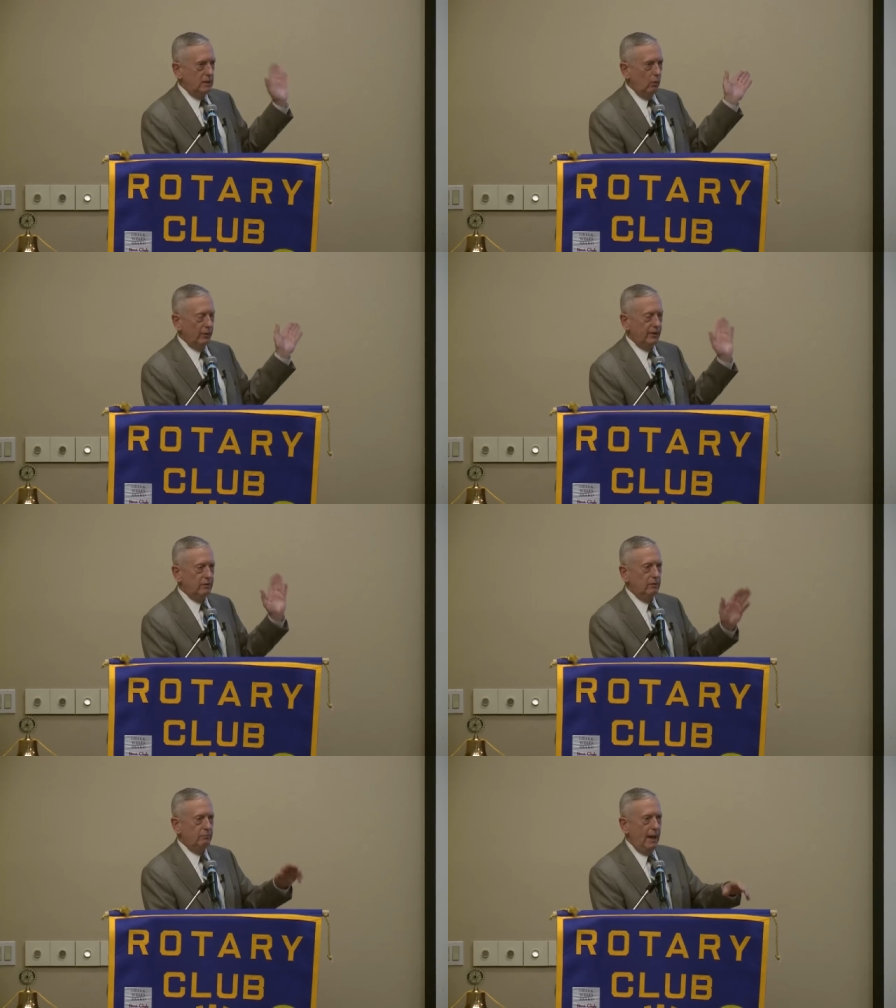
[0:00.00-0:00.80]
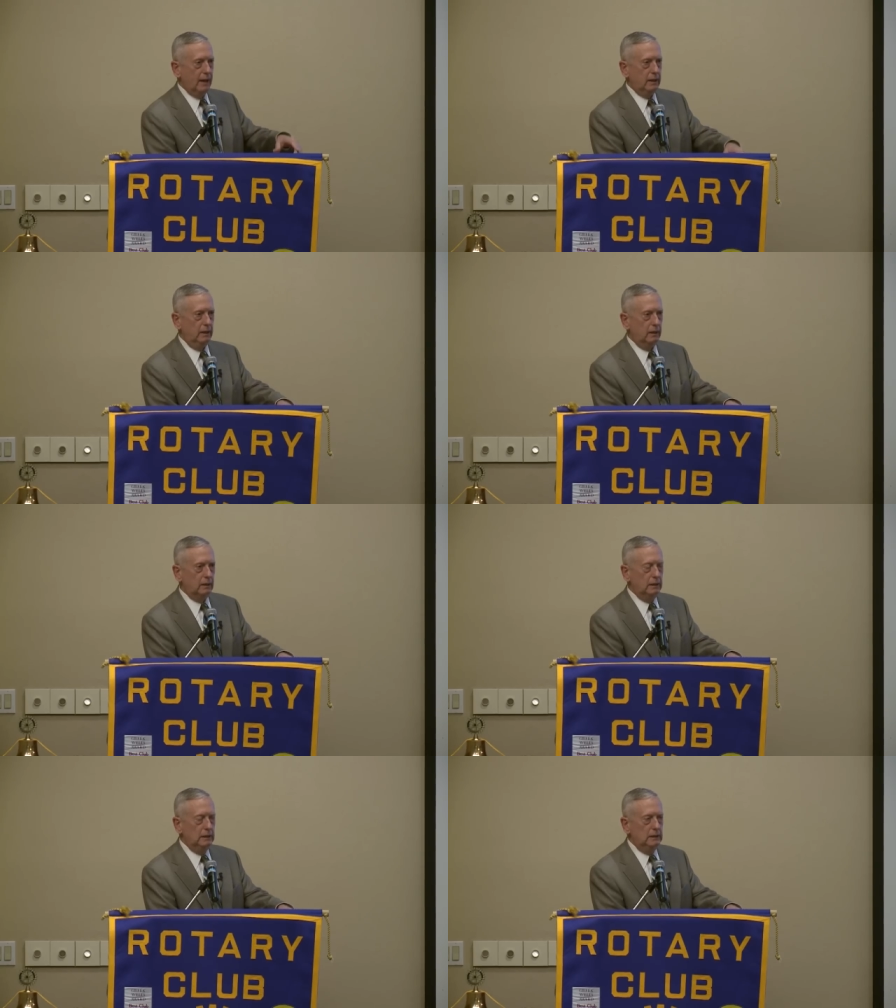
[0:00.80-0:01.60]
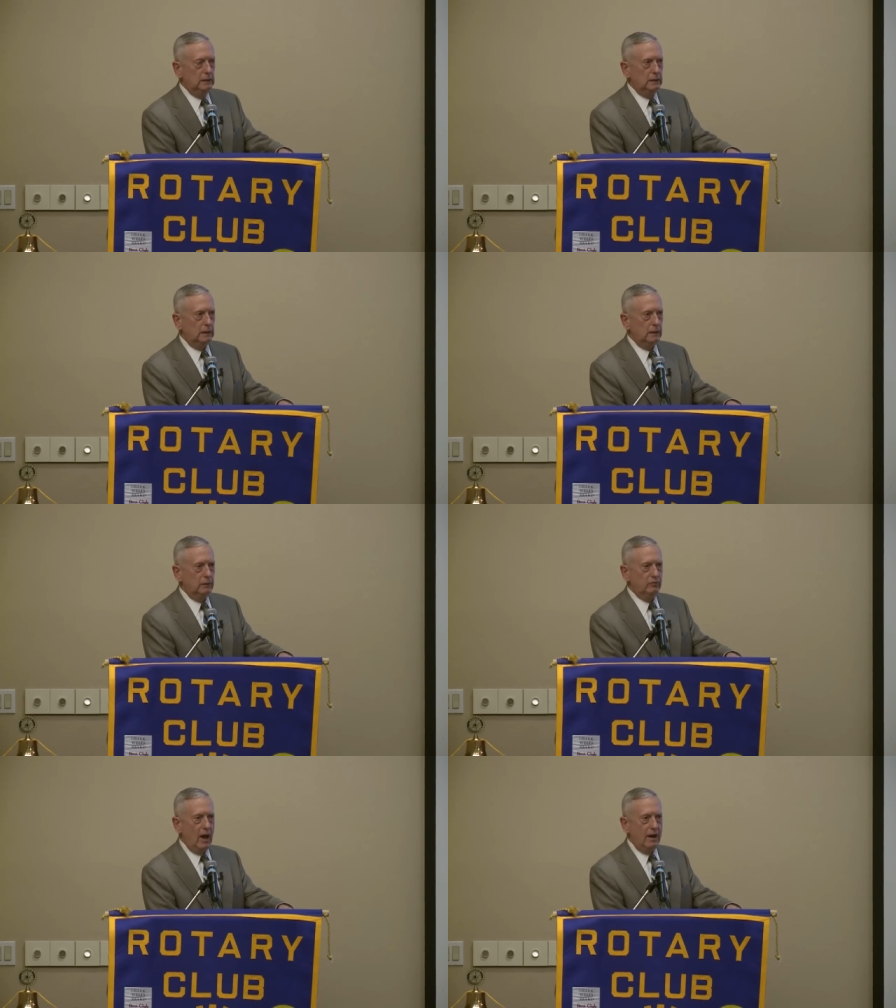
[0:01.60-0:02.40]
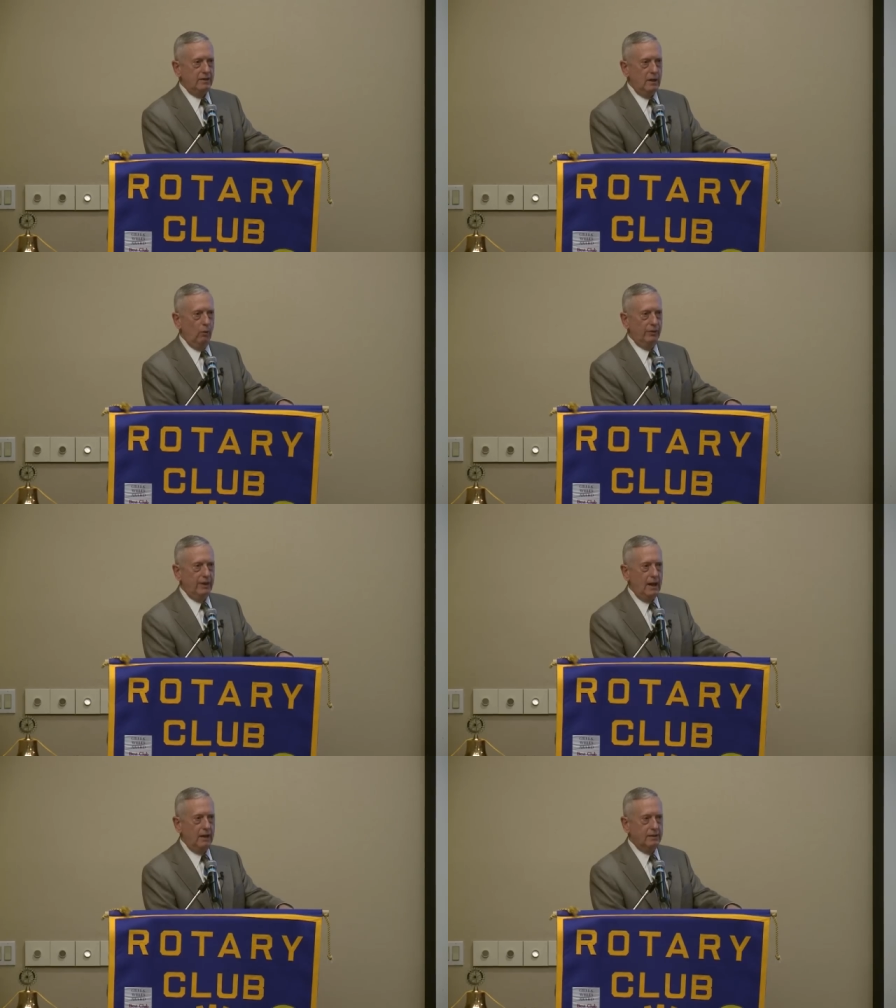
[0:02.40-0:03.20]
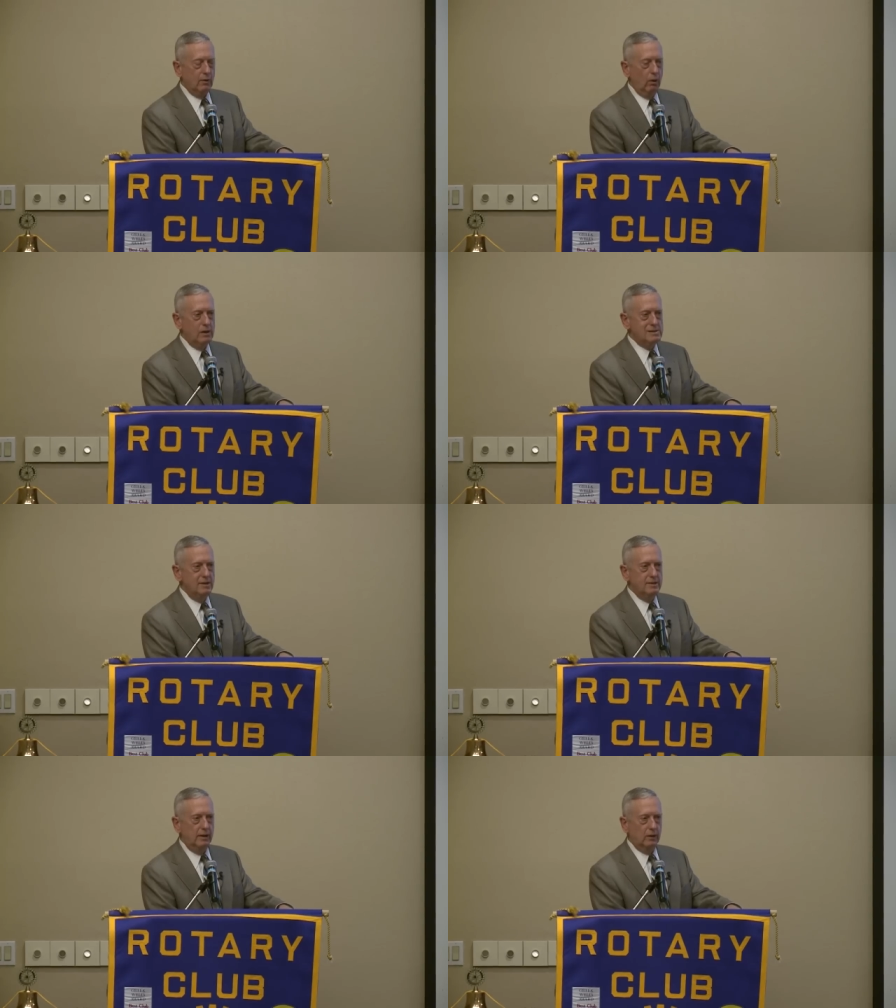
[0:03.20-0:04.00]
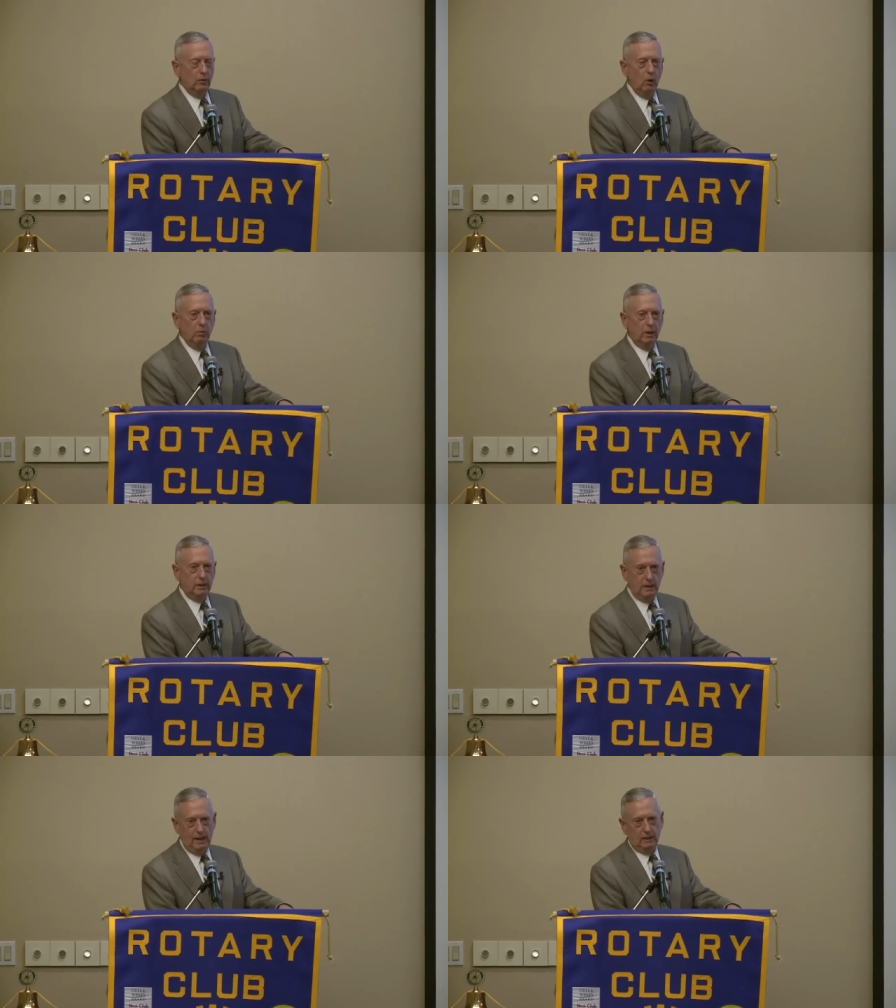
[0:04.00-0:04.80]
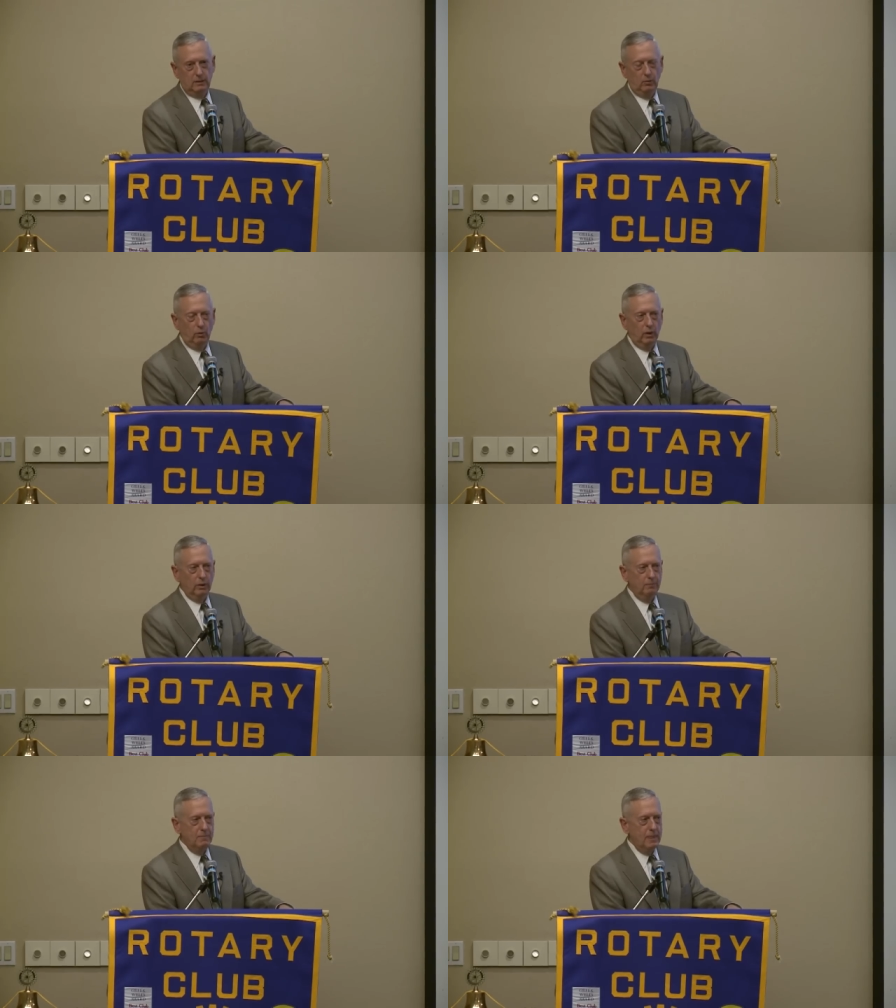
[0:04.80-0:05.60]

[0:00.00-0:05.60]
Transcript: deal with it back here. Uh, you've got to deal with it at its origins in a globally connected world.